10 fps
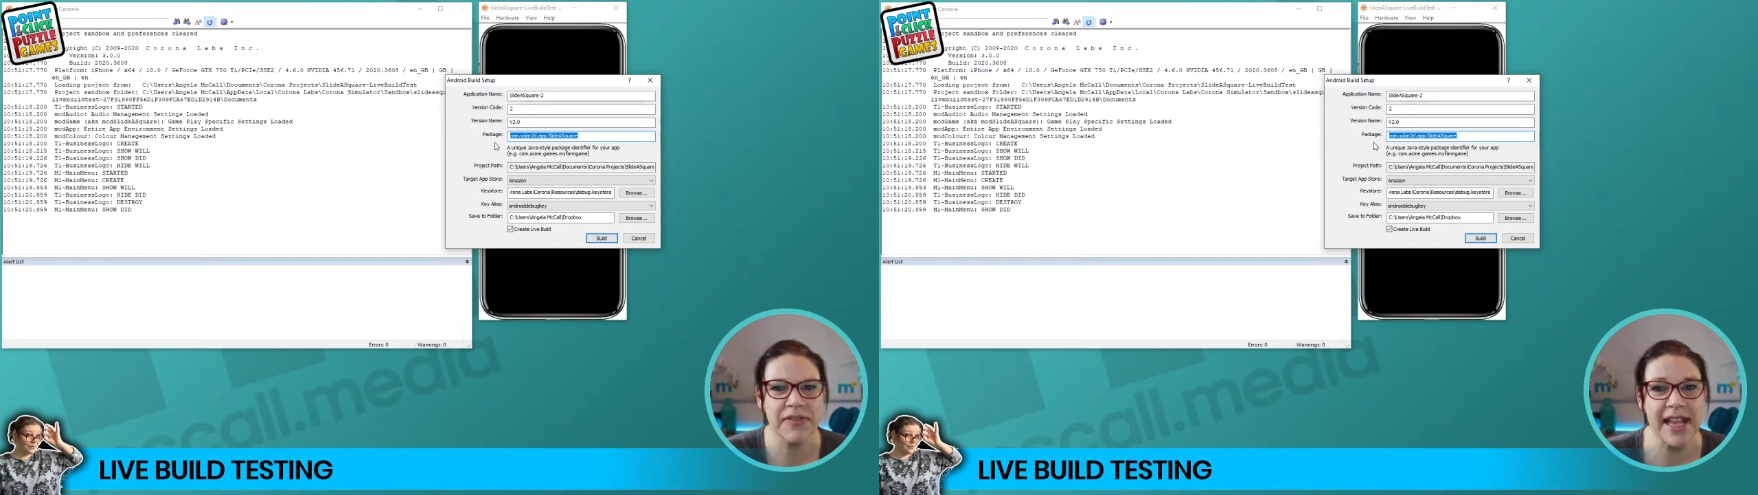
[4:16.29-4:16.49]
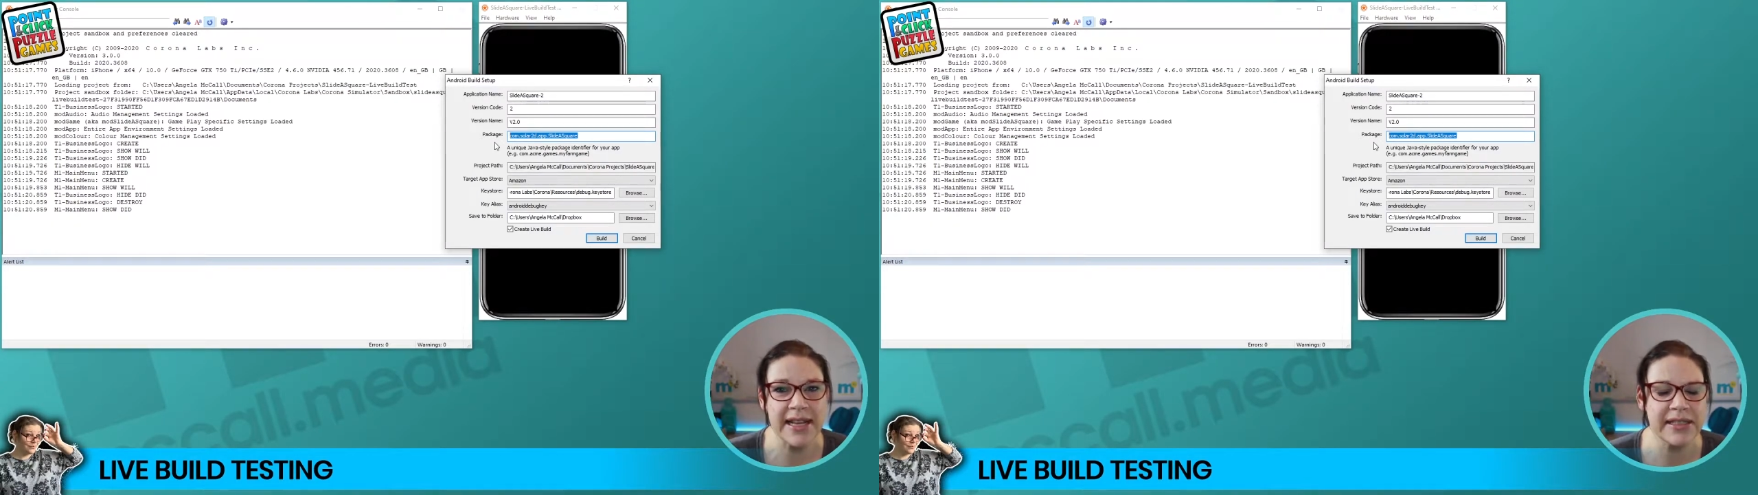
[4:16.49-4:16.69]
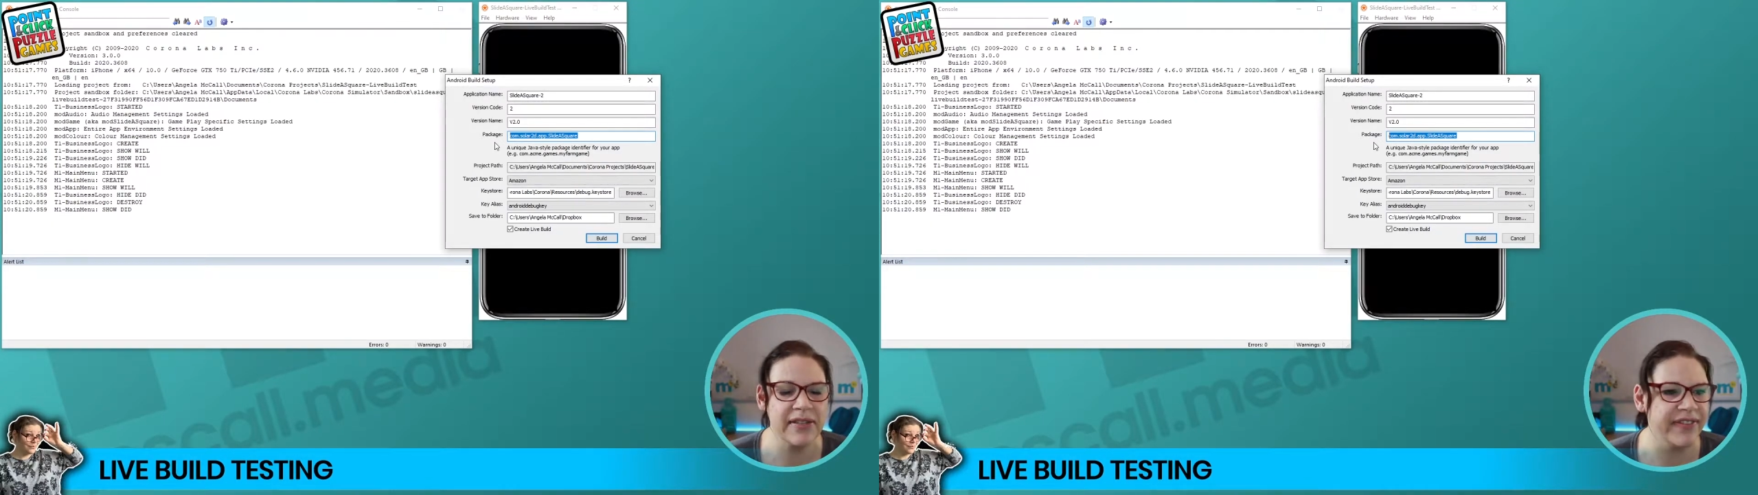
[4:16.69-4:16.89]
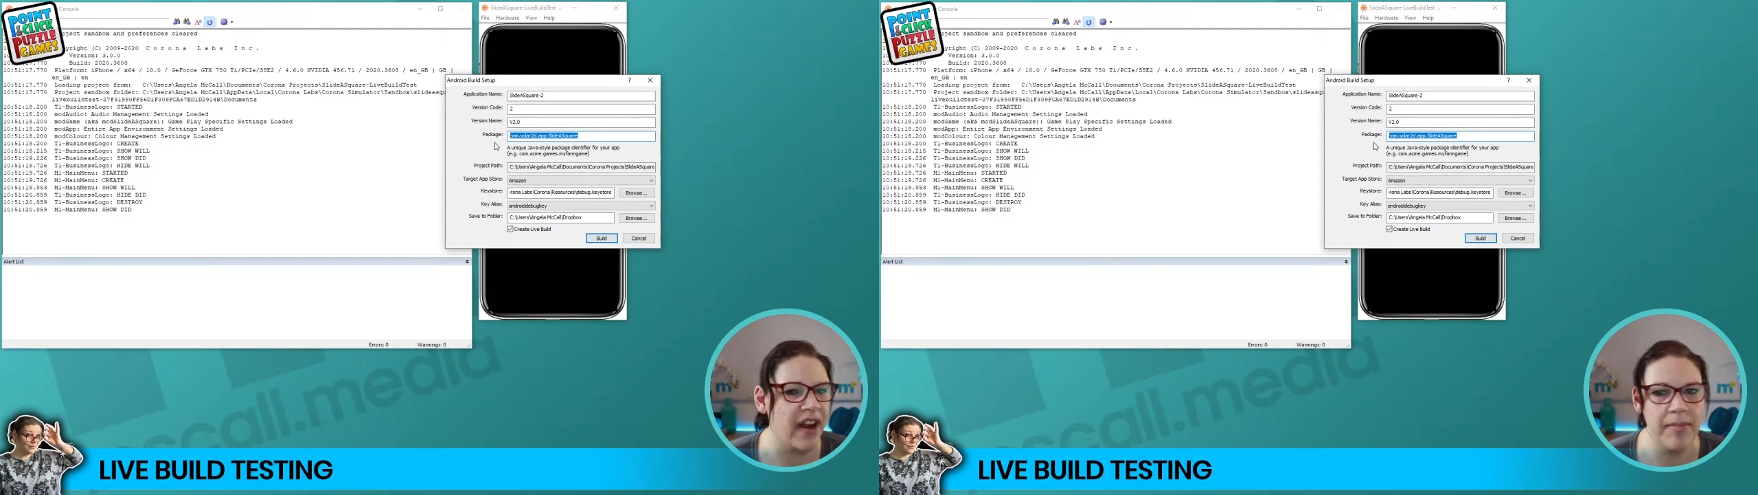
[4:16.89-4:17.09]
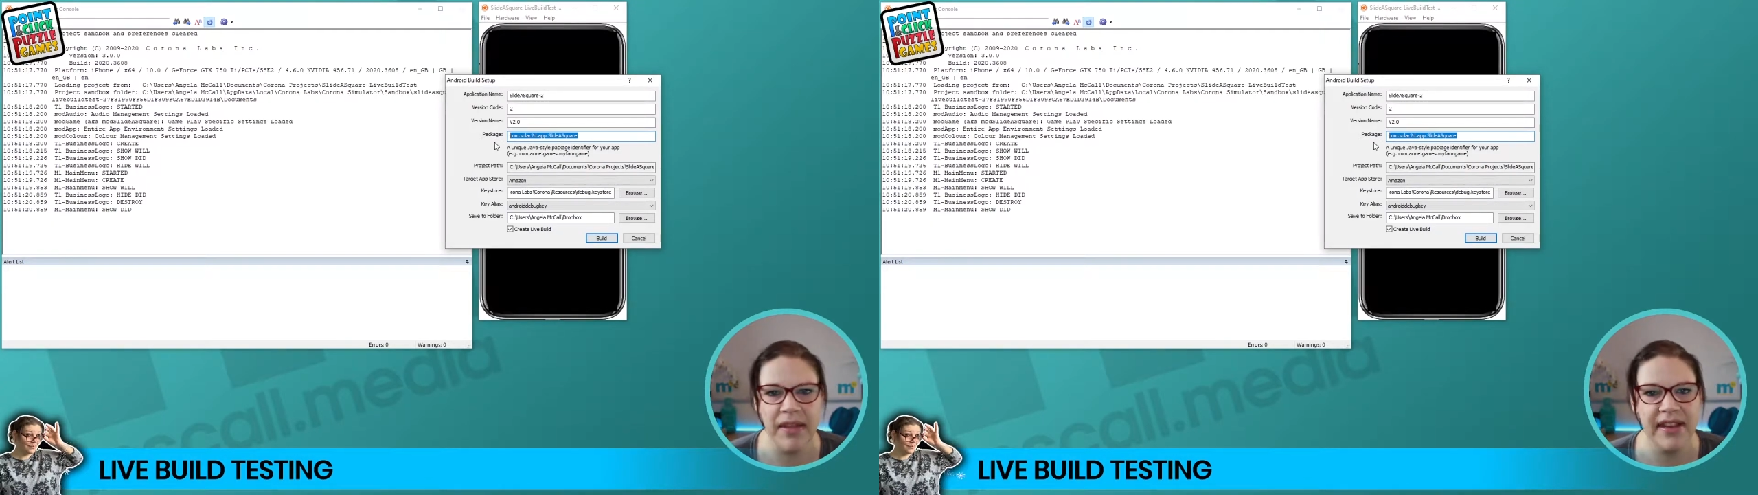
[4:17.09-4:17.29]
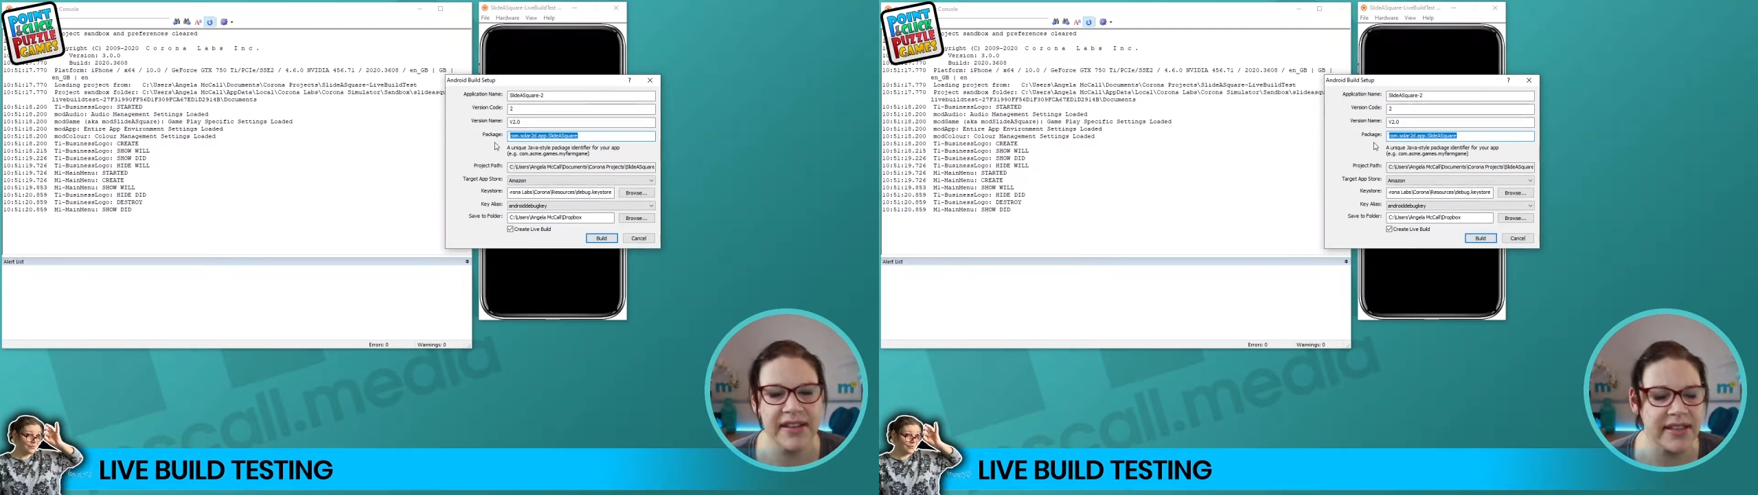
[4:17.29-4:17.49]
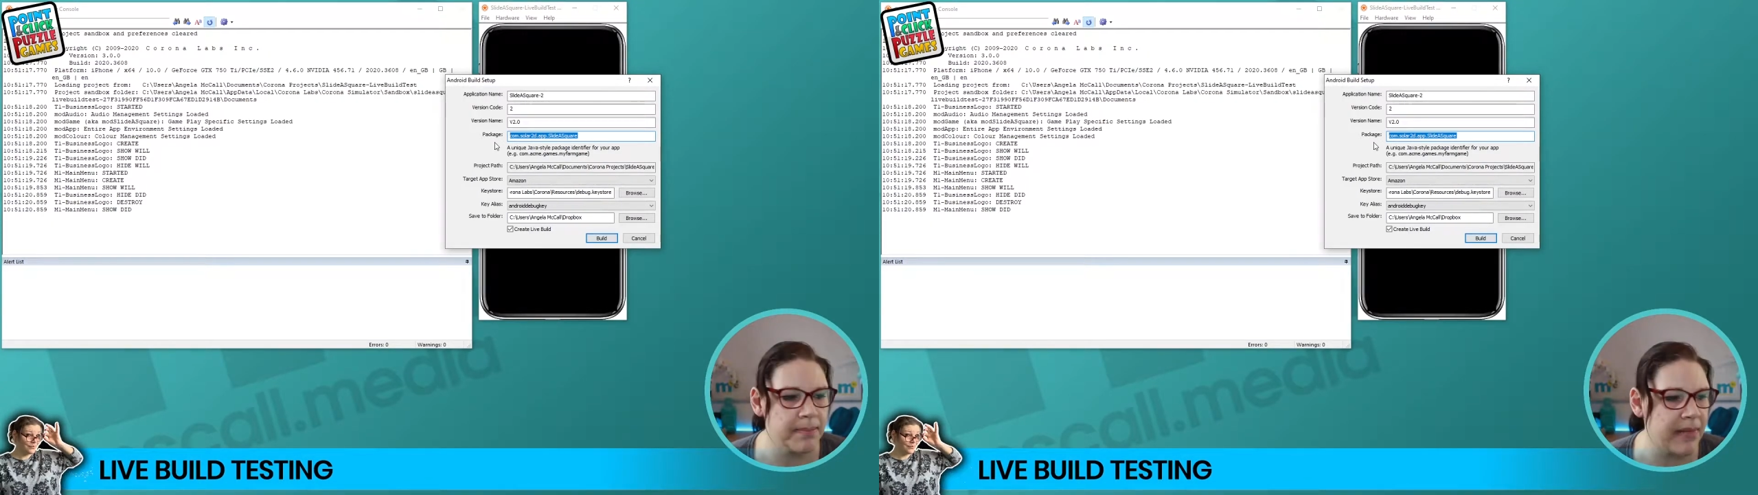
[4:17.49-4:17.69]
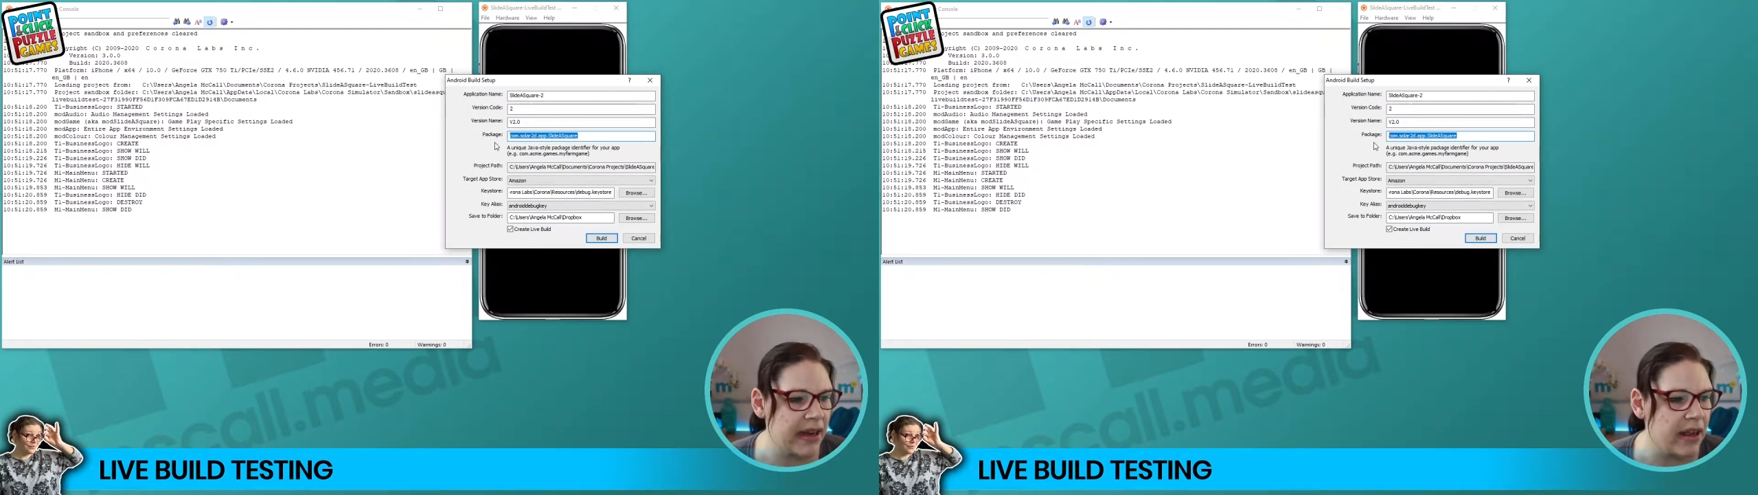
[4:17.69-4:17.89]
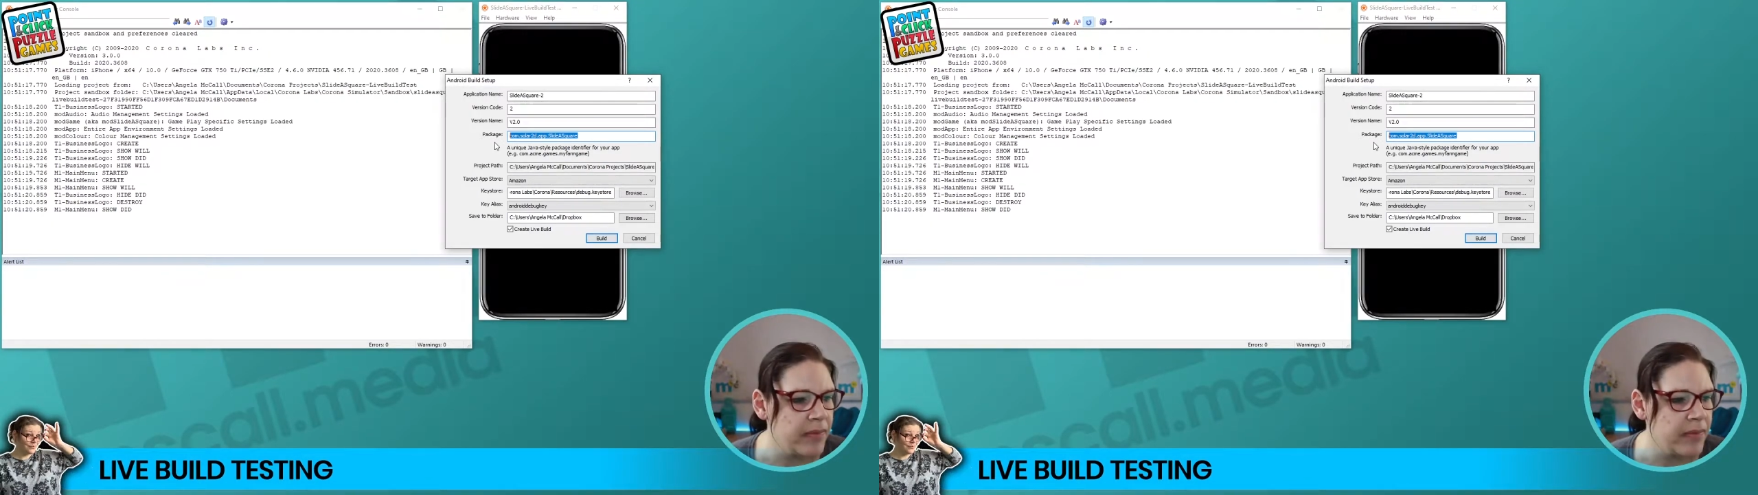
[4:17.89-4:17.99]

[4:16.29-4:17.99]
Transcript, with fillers: of test environment that doesn't matter